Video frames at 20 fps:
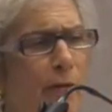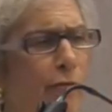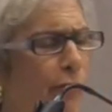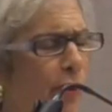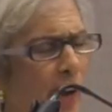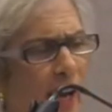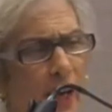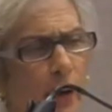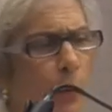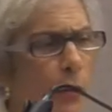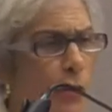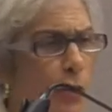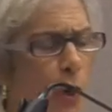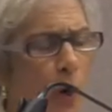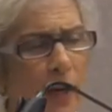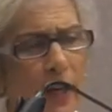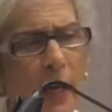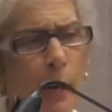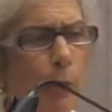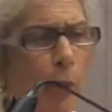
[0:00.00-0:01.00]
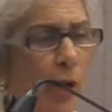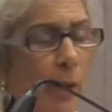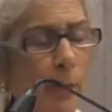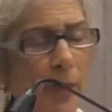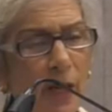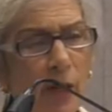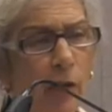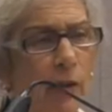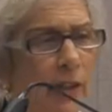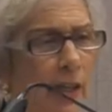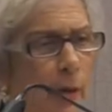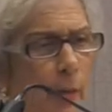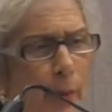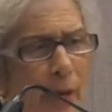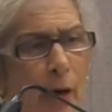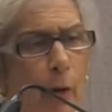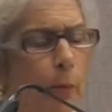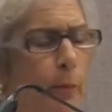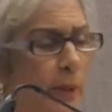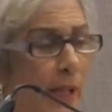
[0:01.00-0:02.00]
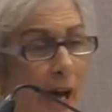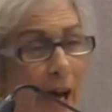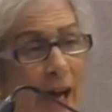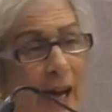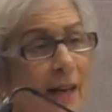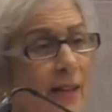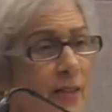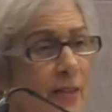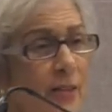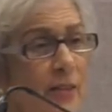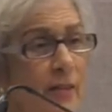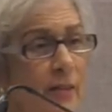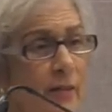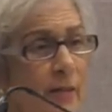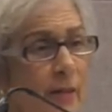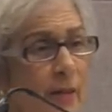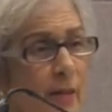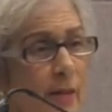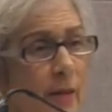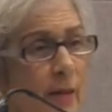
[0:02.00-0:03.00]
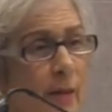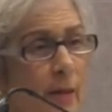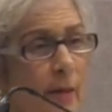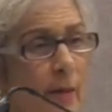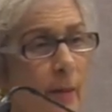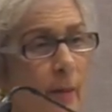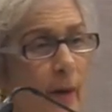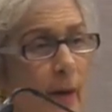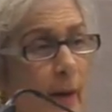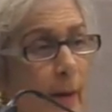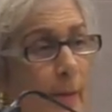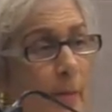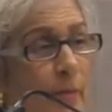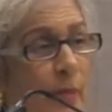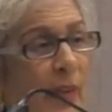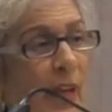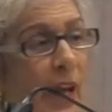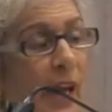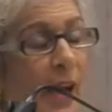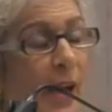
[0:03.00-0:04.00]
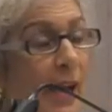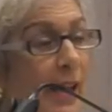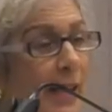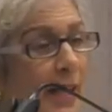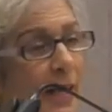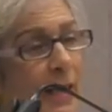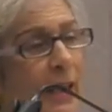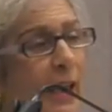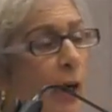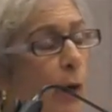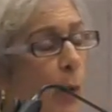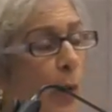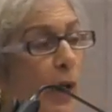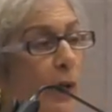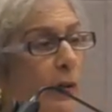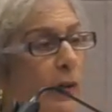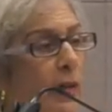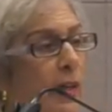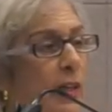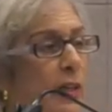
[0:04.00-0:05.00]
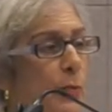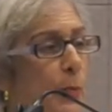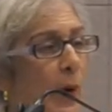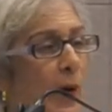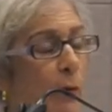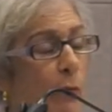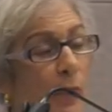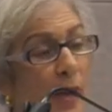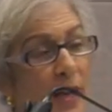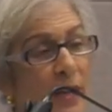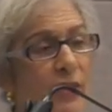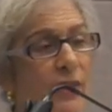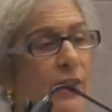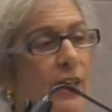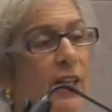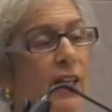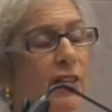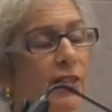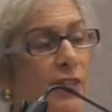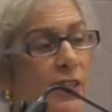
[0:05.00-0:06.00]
be frank, we're talking primarily about blacks, right? Any inequalities by race, any